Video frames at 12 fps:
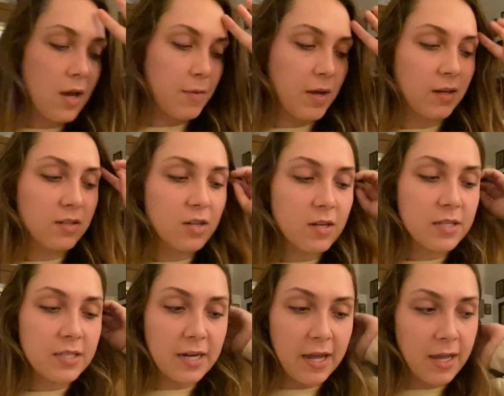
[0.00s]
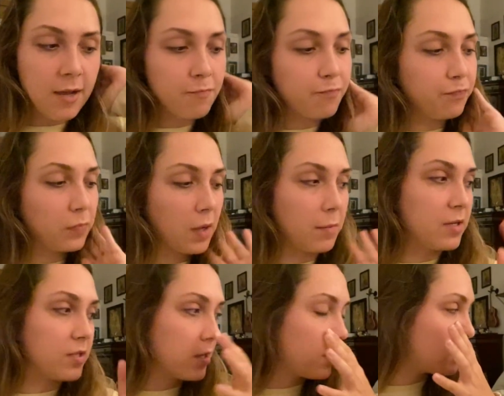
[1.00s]
I'm not gonna start it tonight. I'm gonna
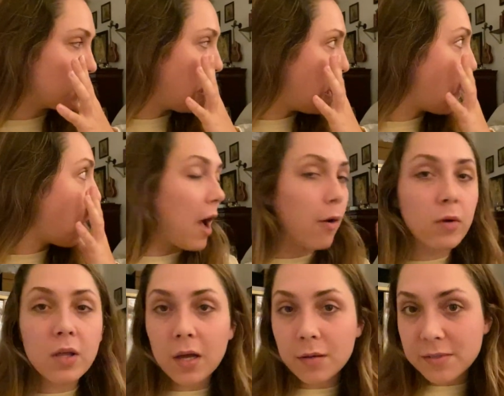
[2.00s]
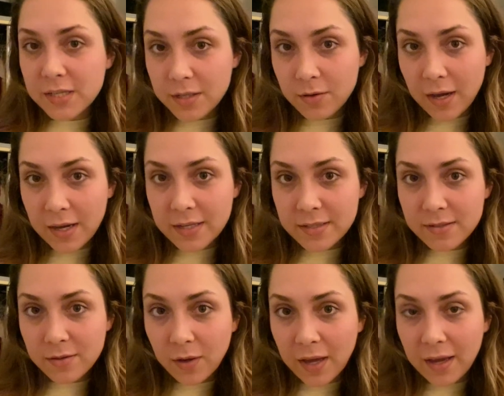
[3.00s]
start it tomorrow. I will update you
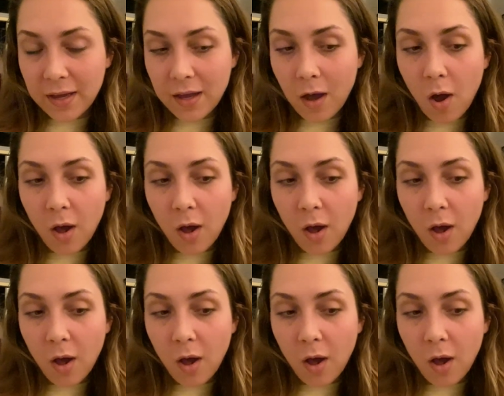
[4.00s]
guys, okay?